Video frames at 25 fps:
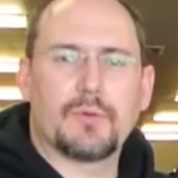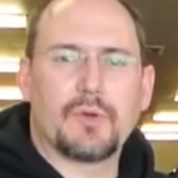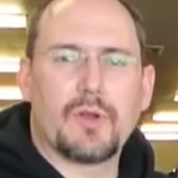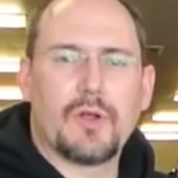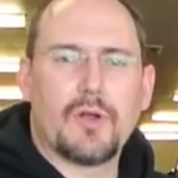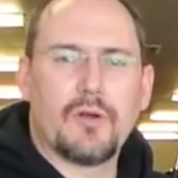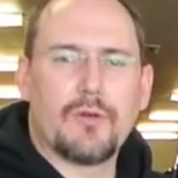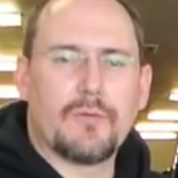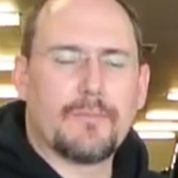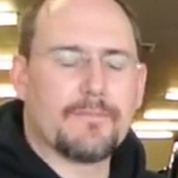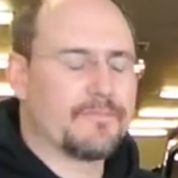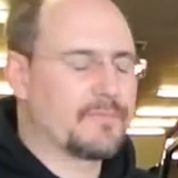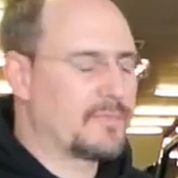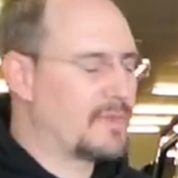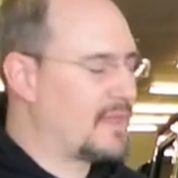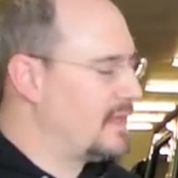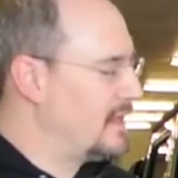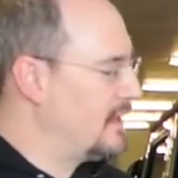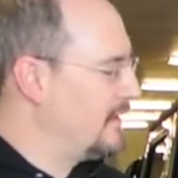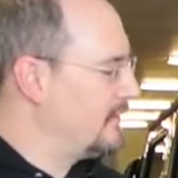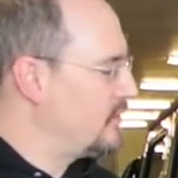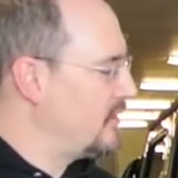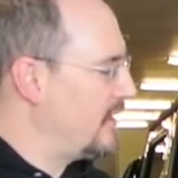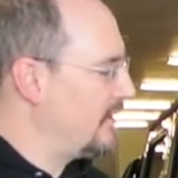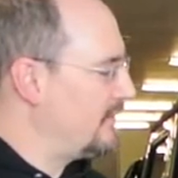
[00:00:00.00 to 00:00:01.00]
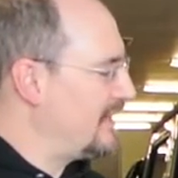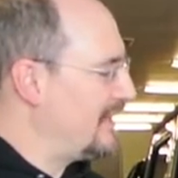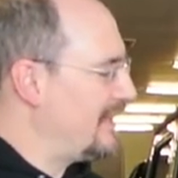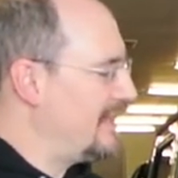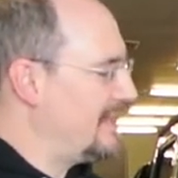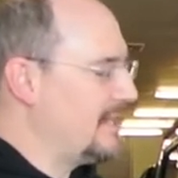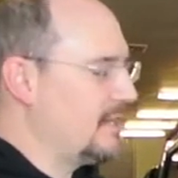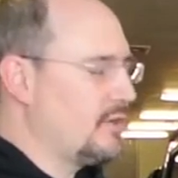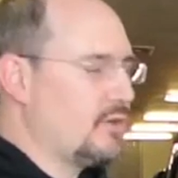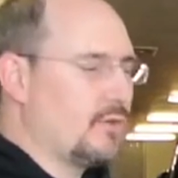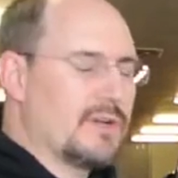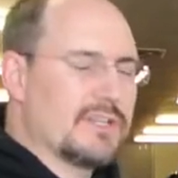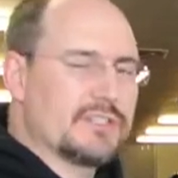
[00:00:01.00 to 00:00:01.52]
Pro. If you have
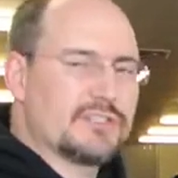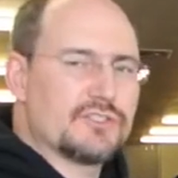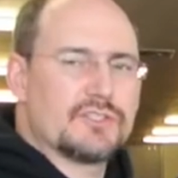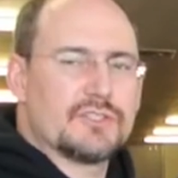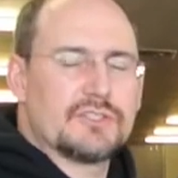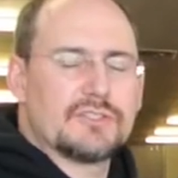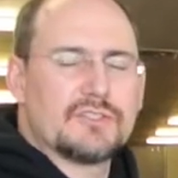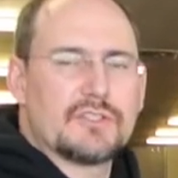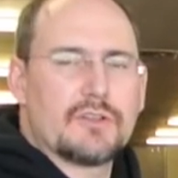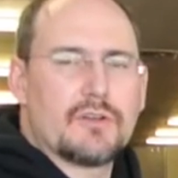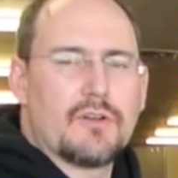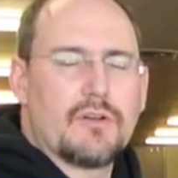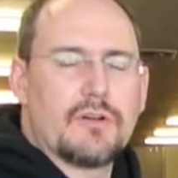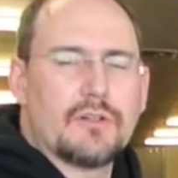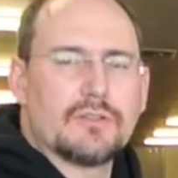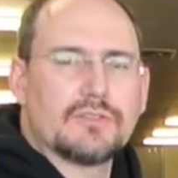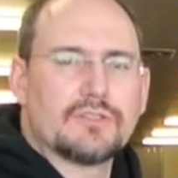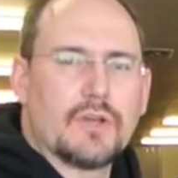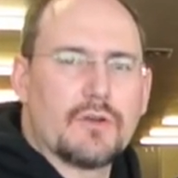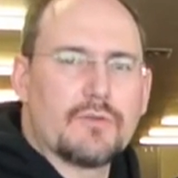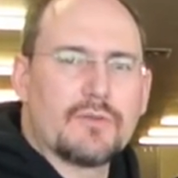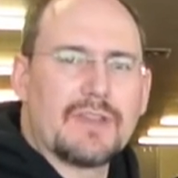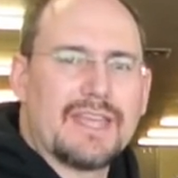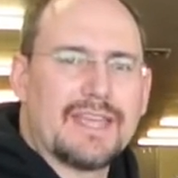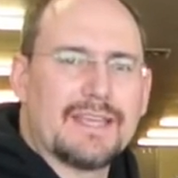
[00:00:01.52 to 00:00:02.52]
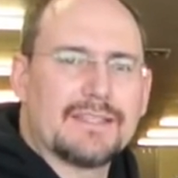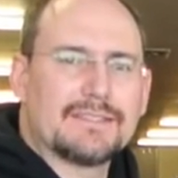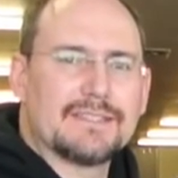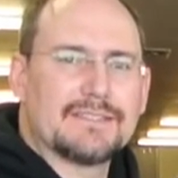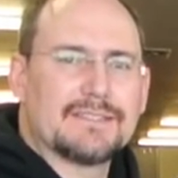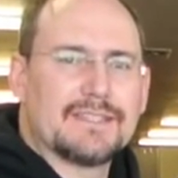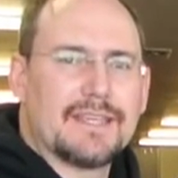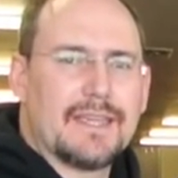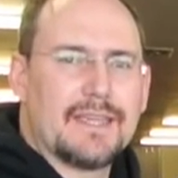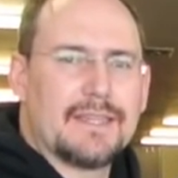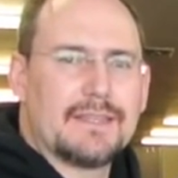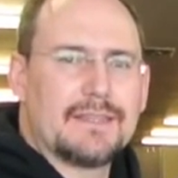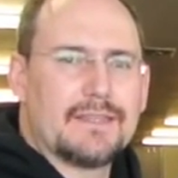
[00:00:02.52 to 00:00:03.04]
any questions at all, don't
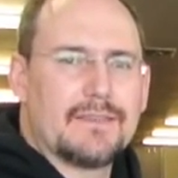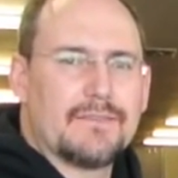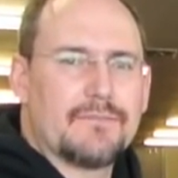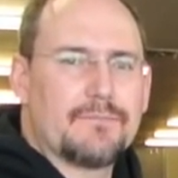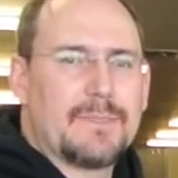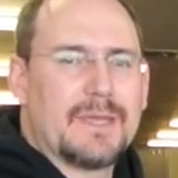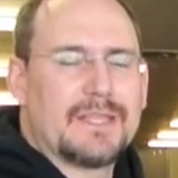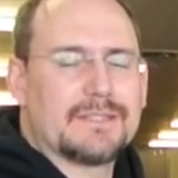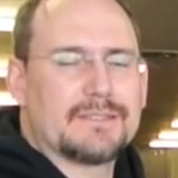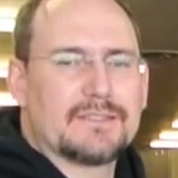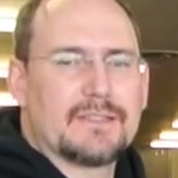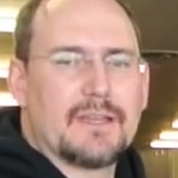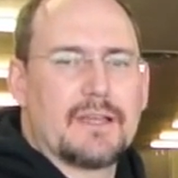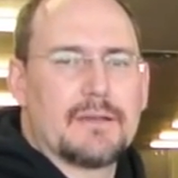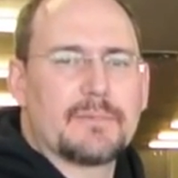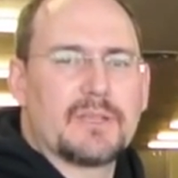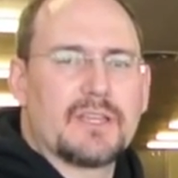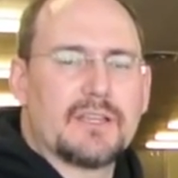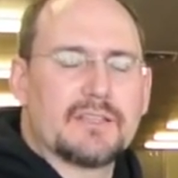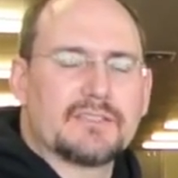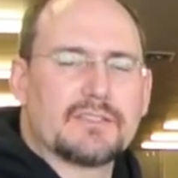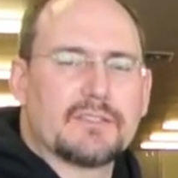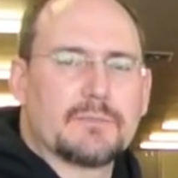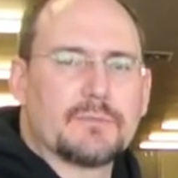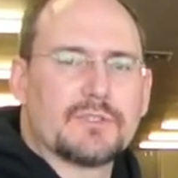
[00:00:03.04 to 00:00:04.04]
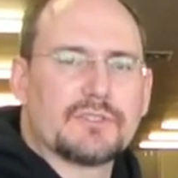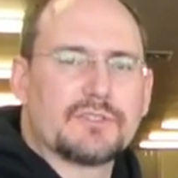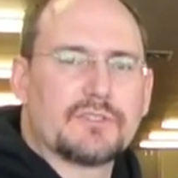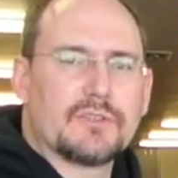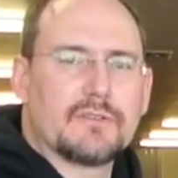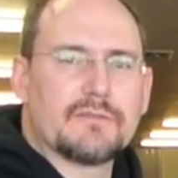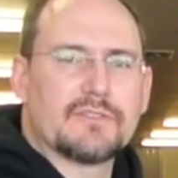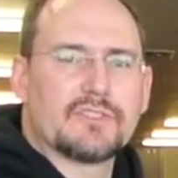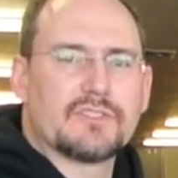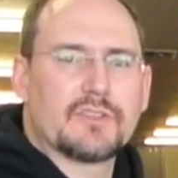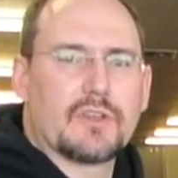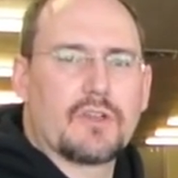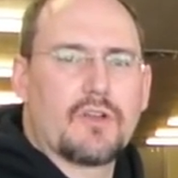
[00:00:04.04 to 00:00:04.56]
hesitate. Give Bestop customer
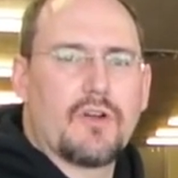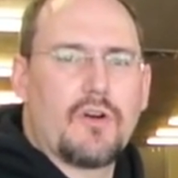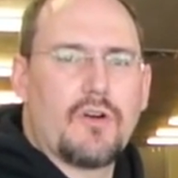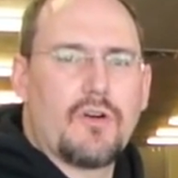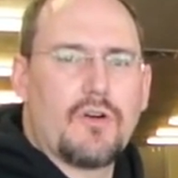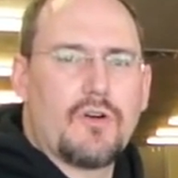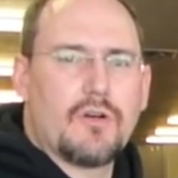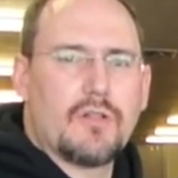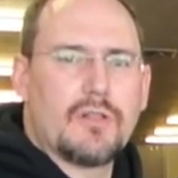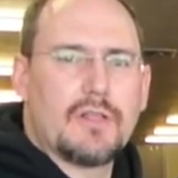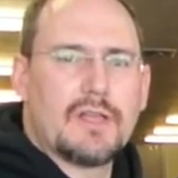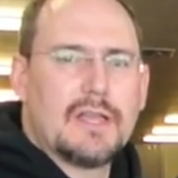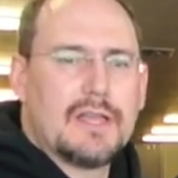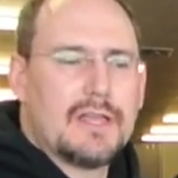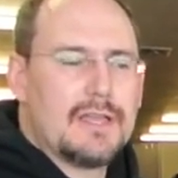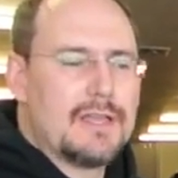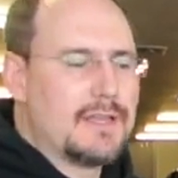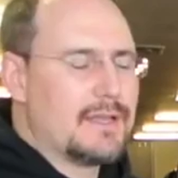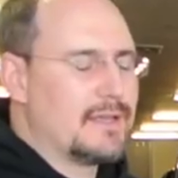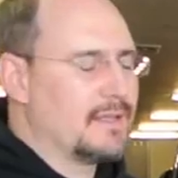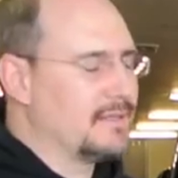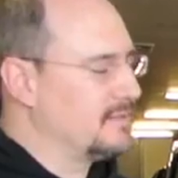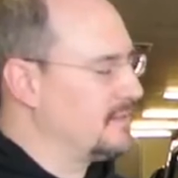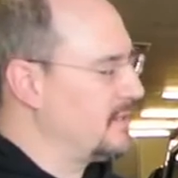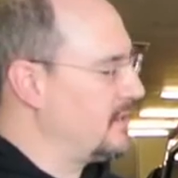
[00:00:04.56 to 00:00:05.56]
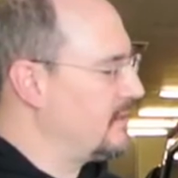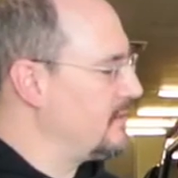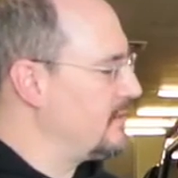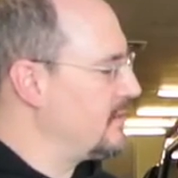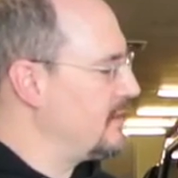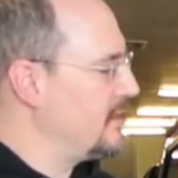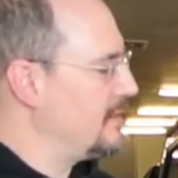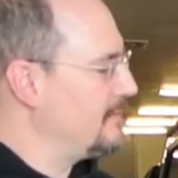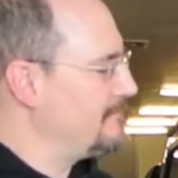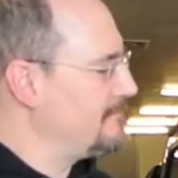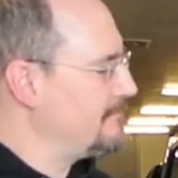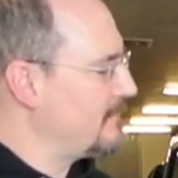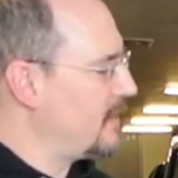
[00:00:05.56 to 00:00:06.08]
service a call. Until
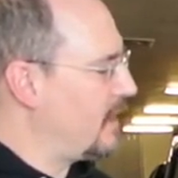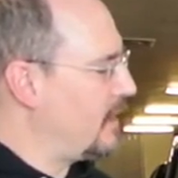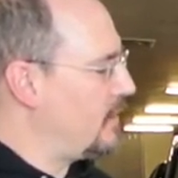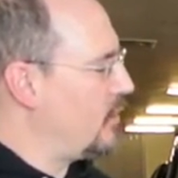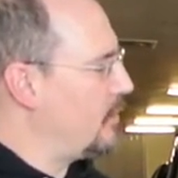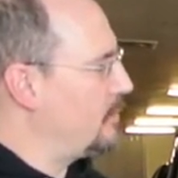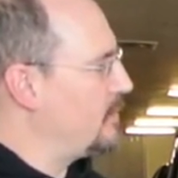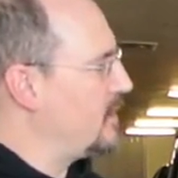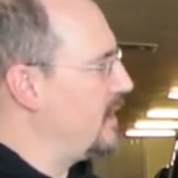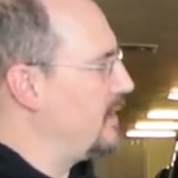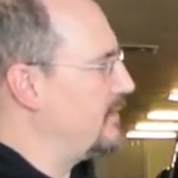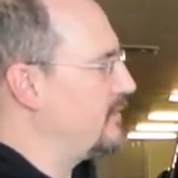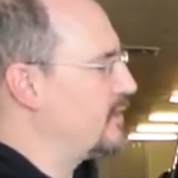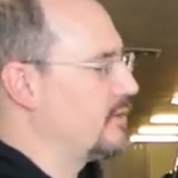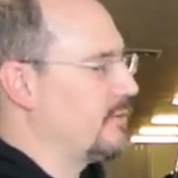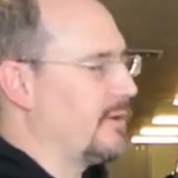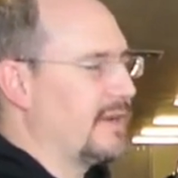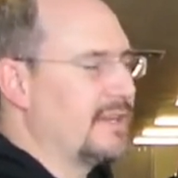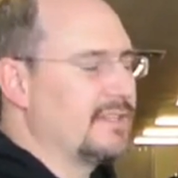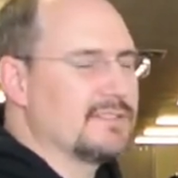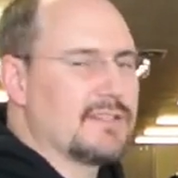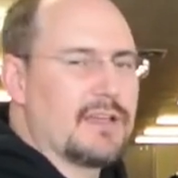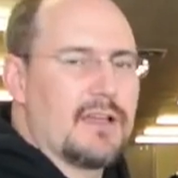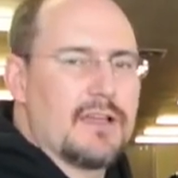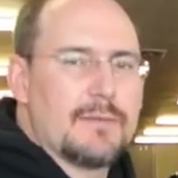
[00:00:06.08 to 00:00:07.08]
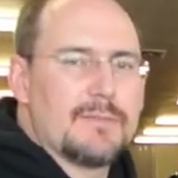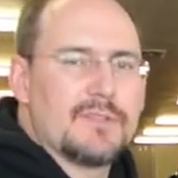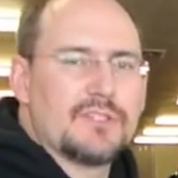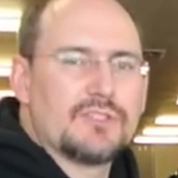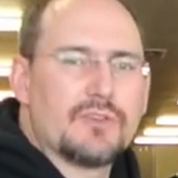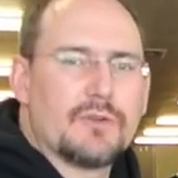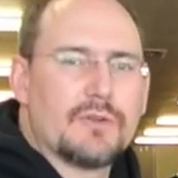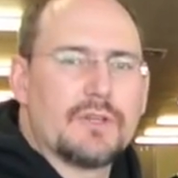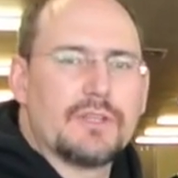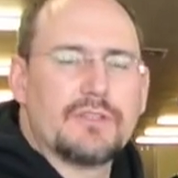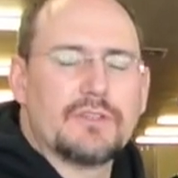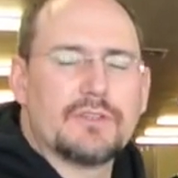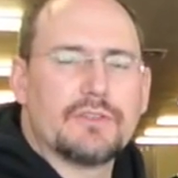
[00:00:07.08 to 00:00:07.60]
then, I hope you have a great time
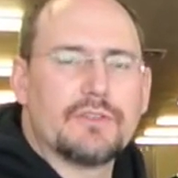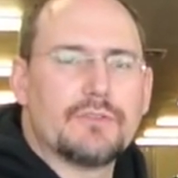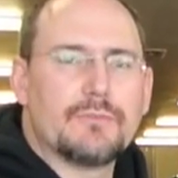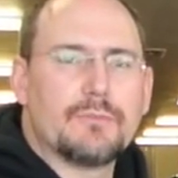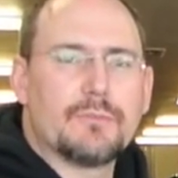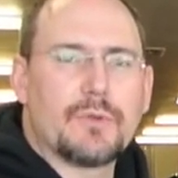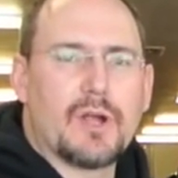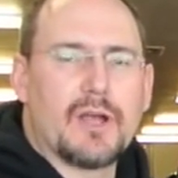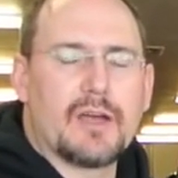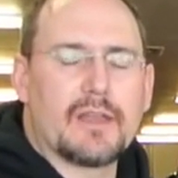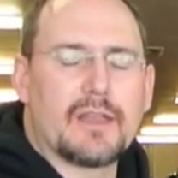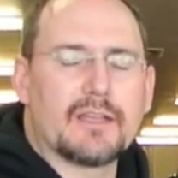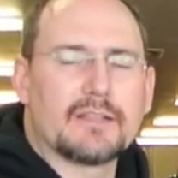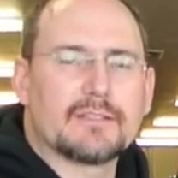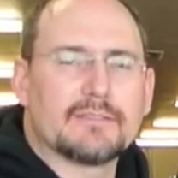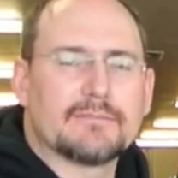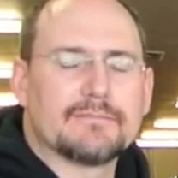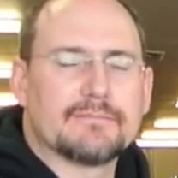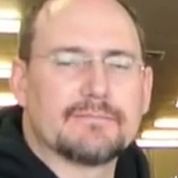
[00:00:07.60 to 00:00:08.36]
enjoying your new product.